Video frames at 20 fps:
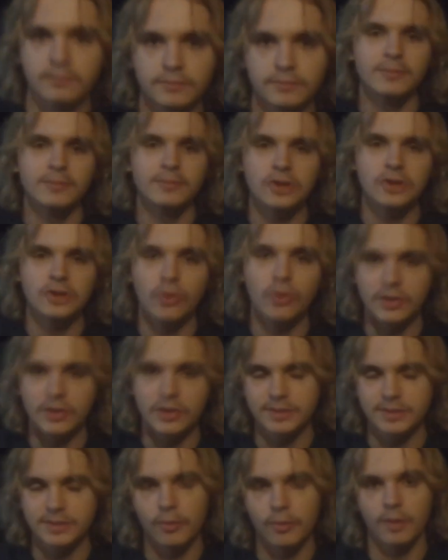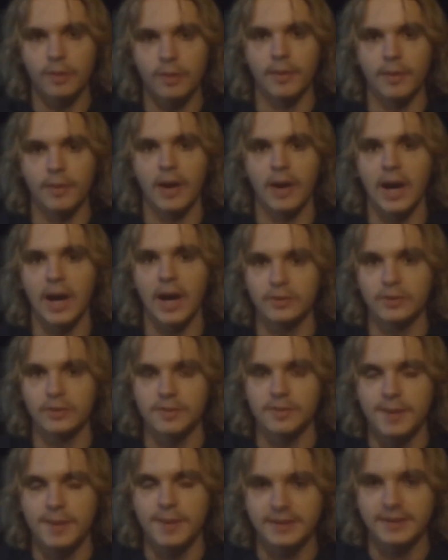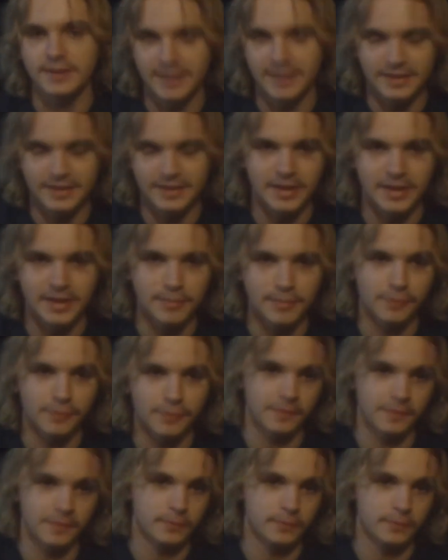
Hamza always spoke about how to make 10k a month.